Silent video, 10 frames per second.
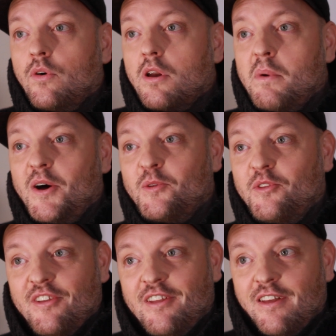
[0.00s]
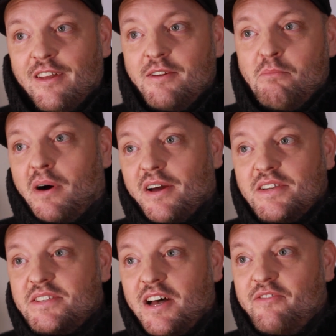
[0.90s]
all about buy our
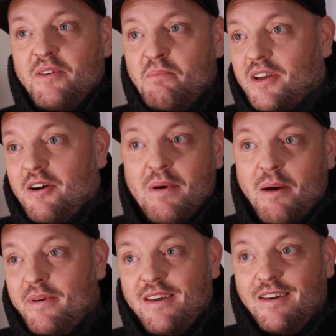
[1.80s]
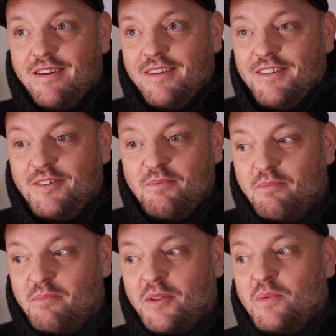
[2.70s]
stuff and become happy,
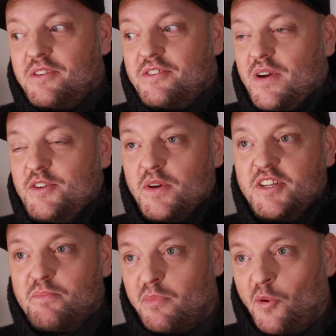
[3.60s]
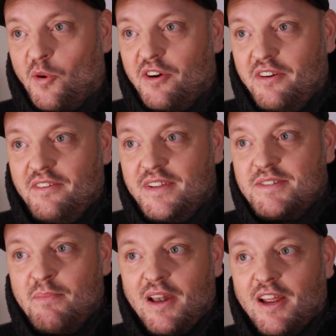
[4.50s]
but we try to explore
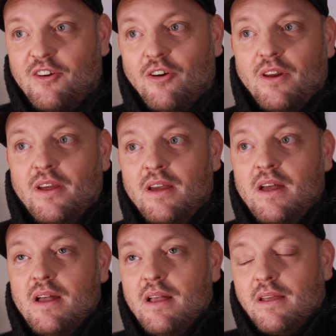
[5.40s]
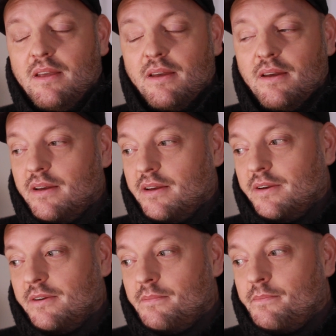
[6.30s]
this melancholy
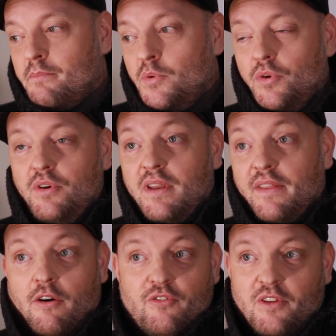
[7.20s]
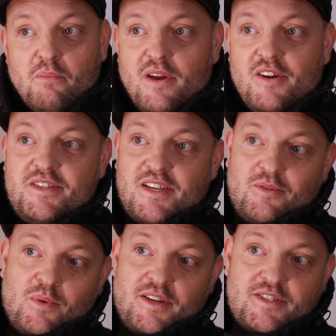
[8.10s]
mood that often appears
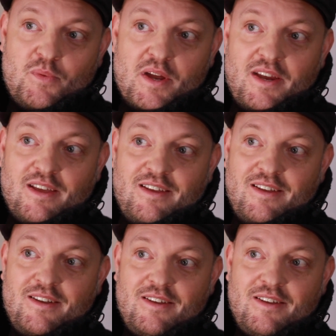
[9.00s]
when it's raining,